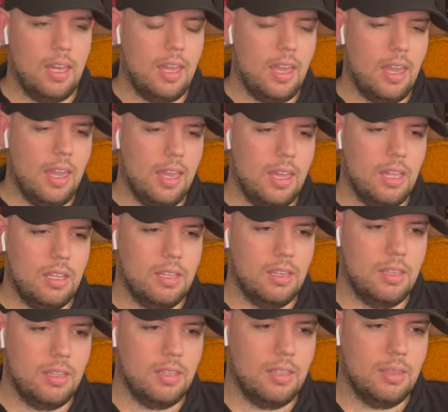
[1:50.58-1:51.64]

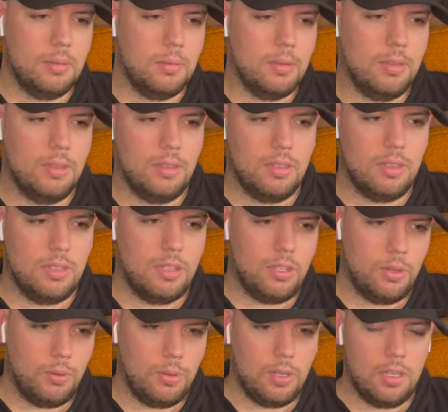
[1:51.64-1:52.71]
And
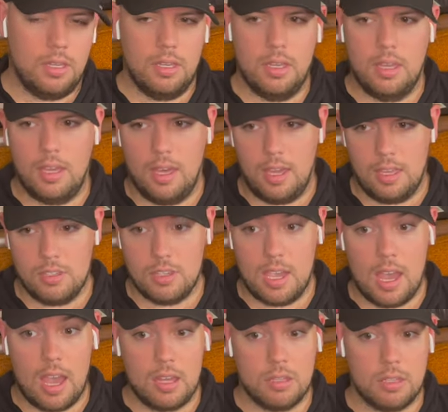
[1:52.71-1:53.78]
Huey,
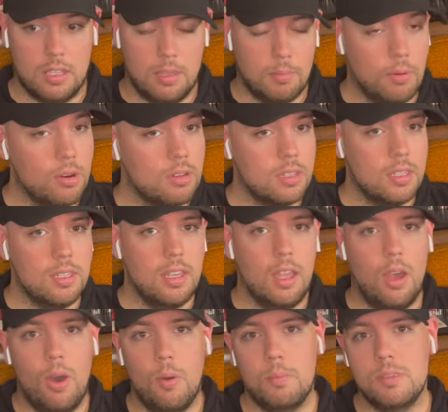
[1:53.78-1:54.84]
Ajax, and the person that they
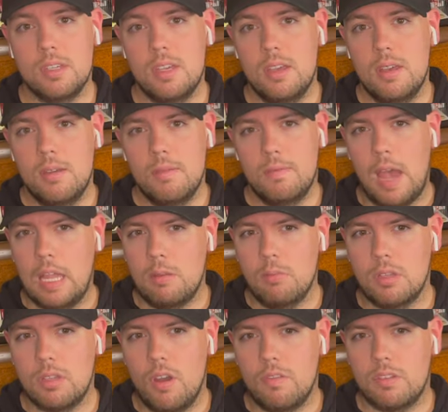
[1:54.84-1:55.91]
helped find
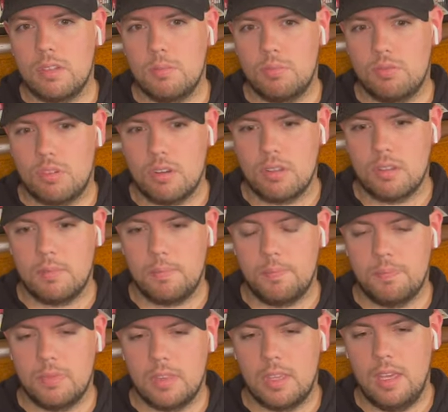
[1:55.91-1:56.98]
themselves in prison.
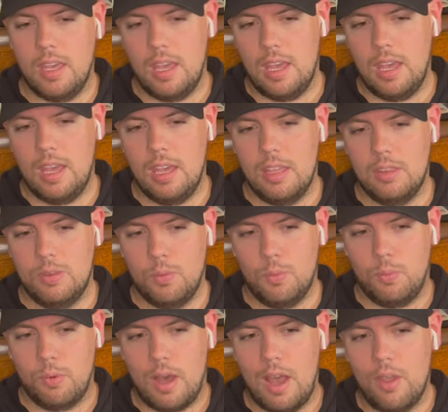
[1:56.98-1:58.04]
And
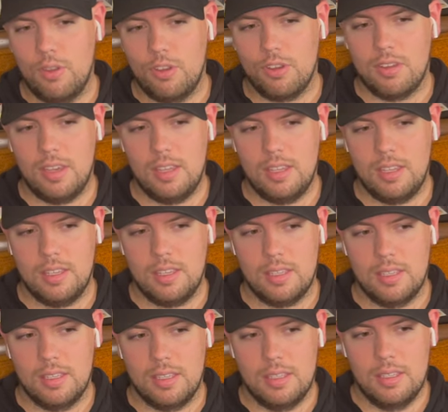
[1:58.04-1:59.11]
while they're getting
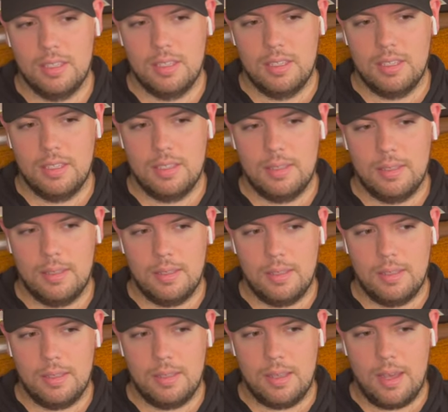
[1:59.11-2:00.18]

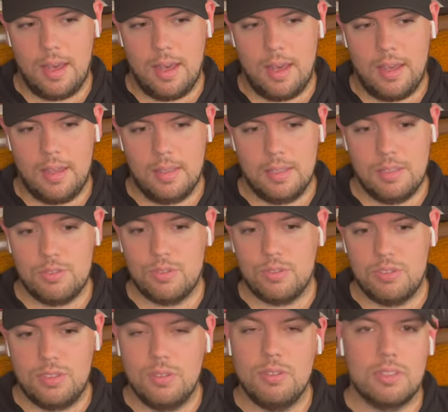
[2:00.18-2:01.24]
uh,
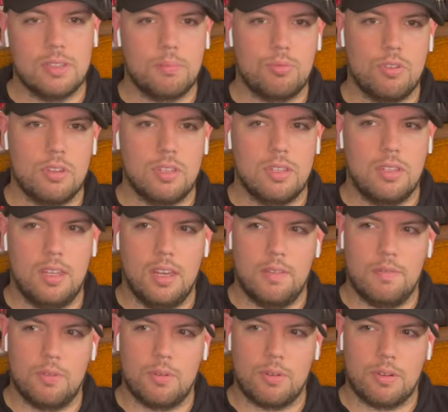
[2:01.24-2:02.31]
introduced to prison life
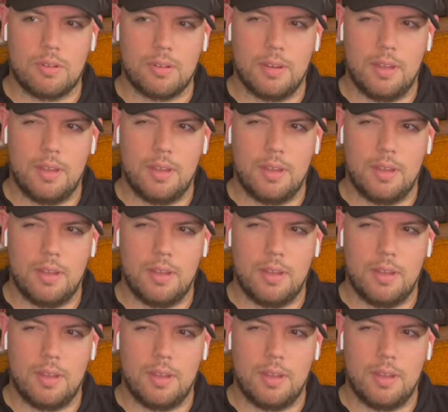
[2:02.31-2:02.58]
or